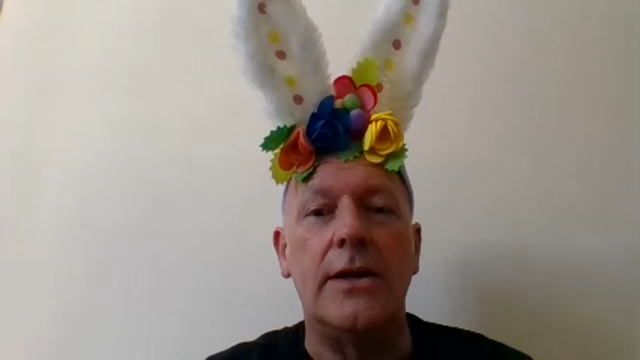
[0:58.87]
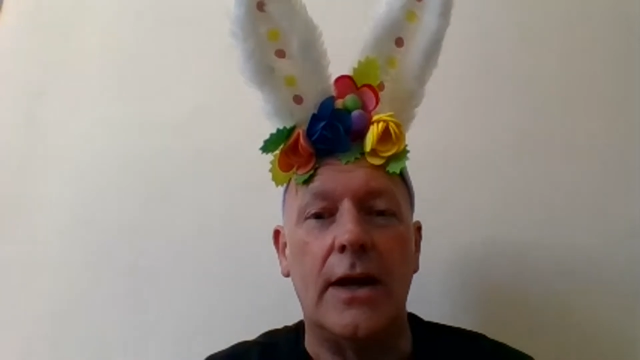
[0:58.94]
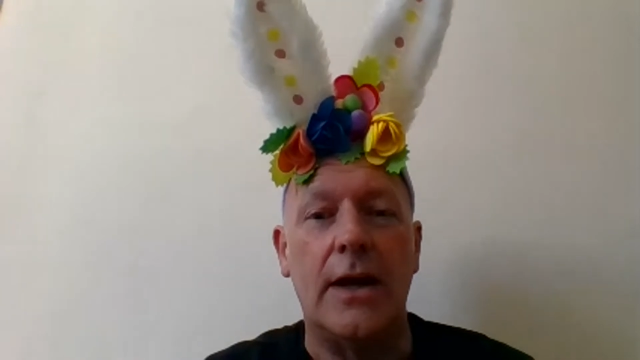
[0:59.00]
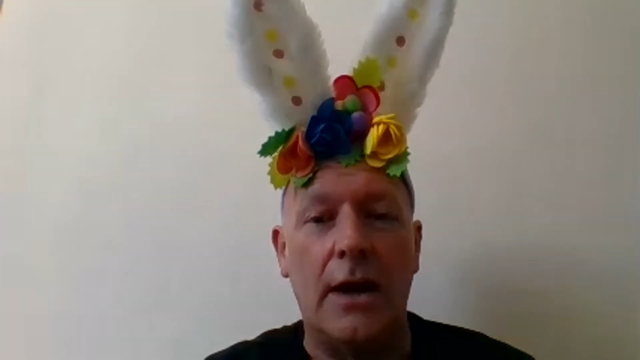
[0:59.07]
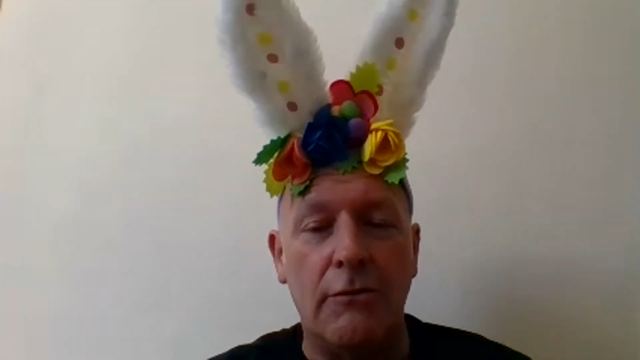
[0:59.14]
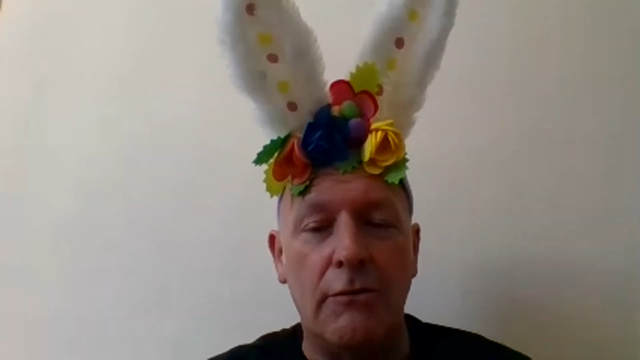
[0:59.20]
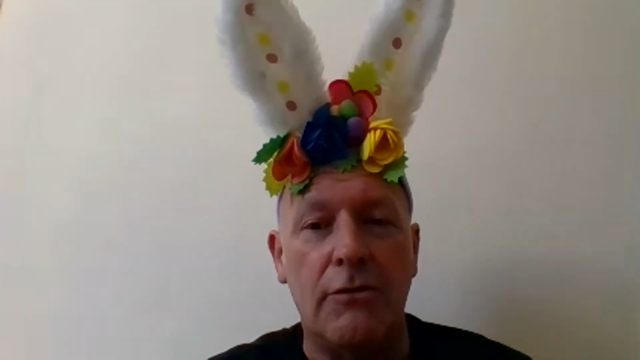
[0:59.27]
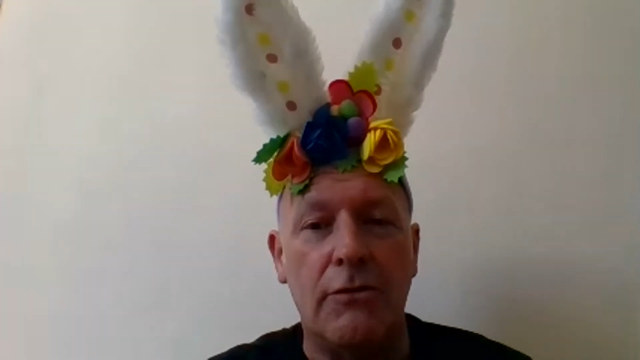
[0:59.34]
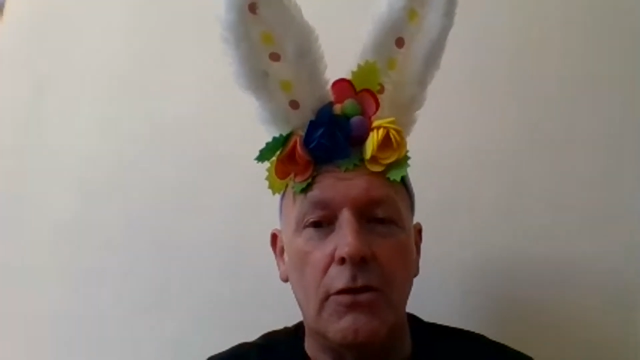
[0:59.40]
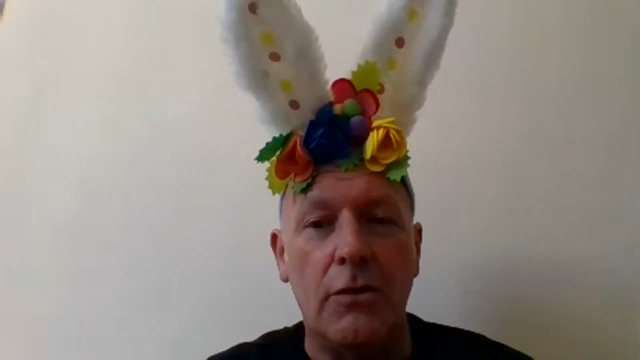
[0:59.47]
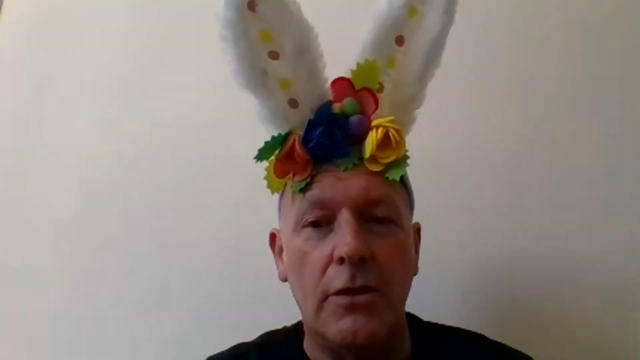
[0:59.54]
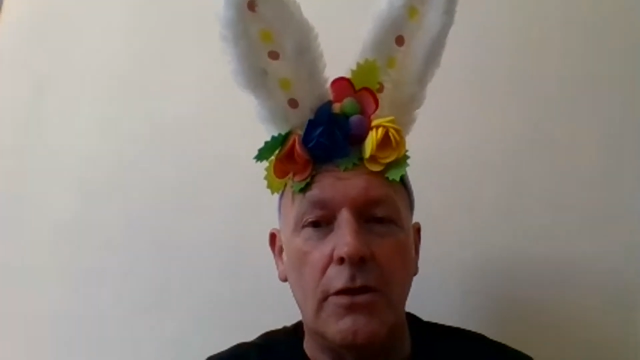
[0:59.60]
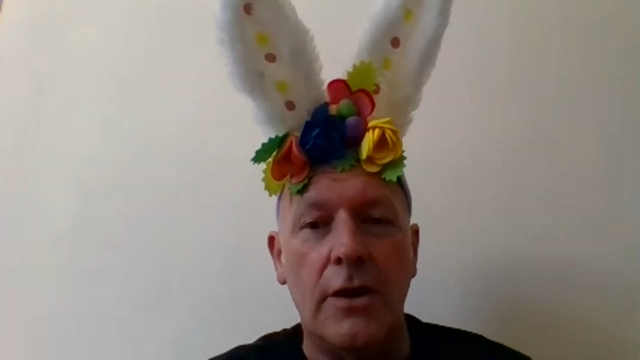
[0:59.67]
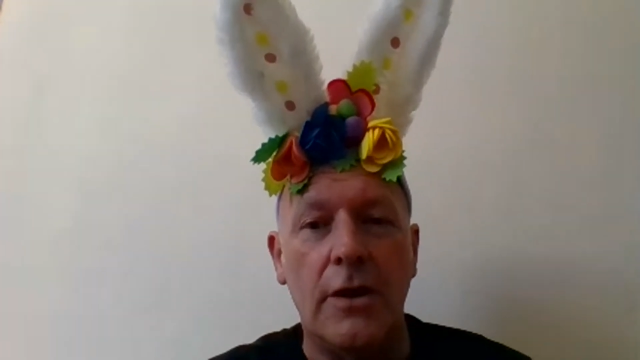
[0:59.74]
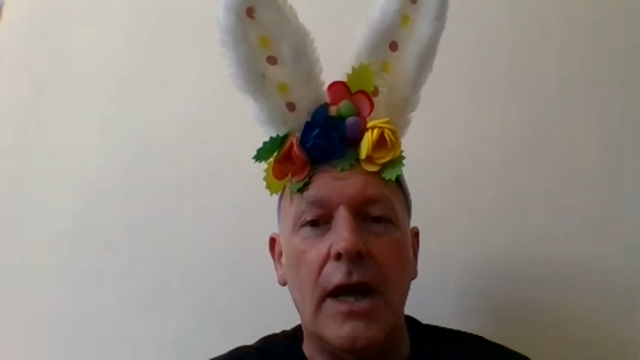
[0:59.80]
and
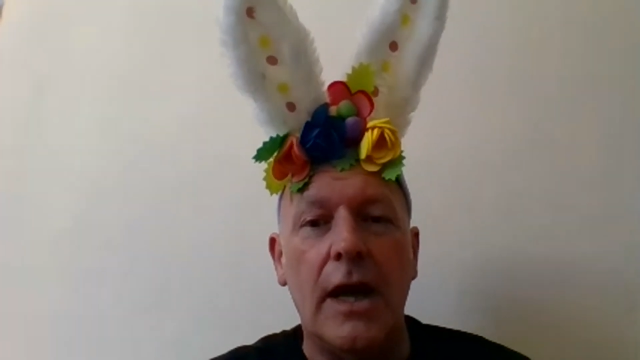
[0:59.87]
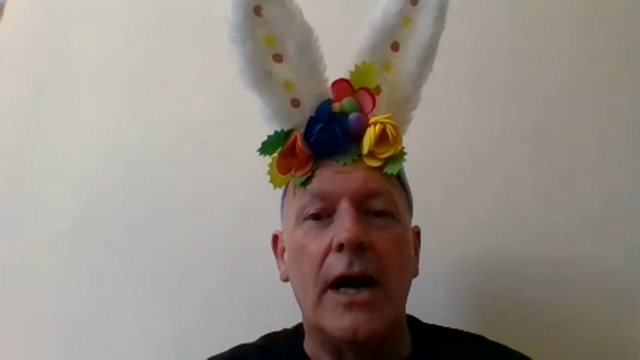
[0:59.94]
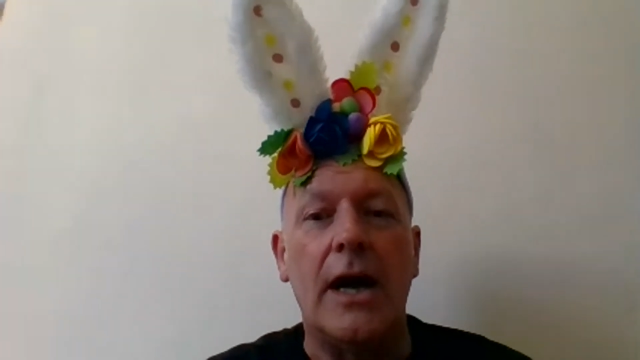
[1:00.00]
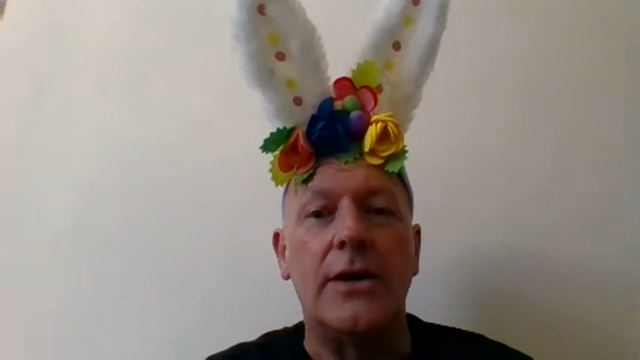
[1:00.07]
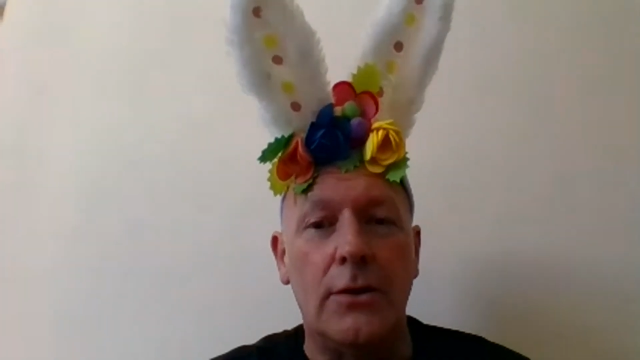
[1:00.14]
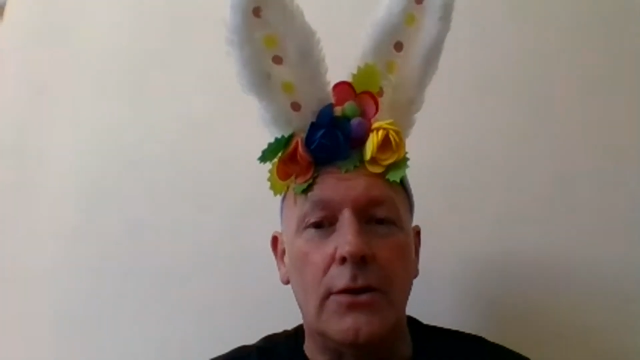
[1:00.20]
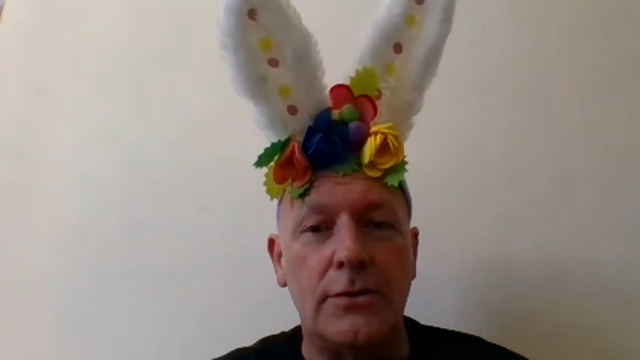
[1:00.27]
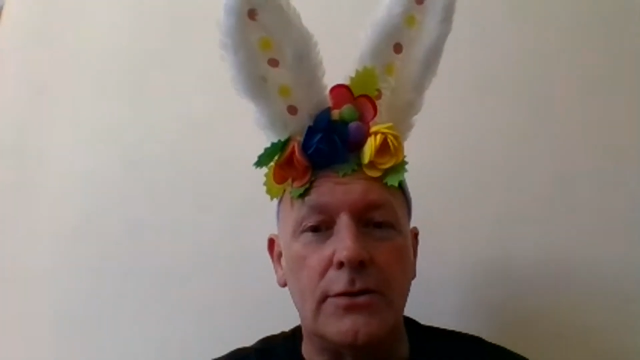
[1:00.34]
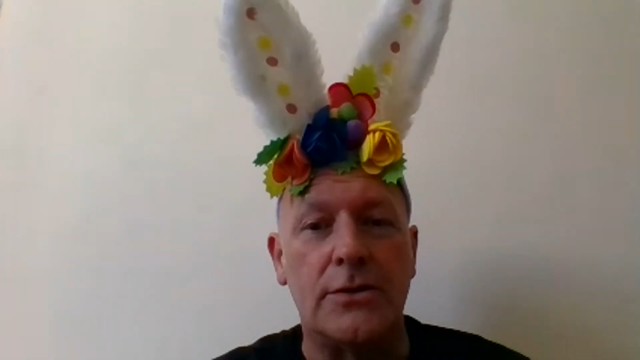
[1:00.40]
helpful and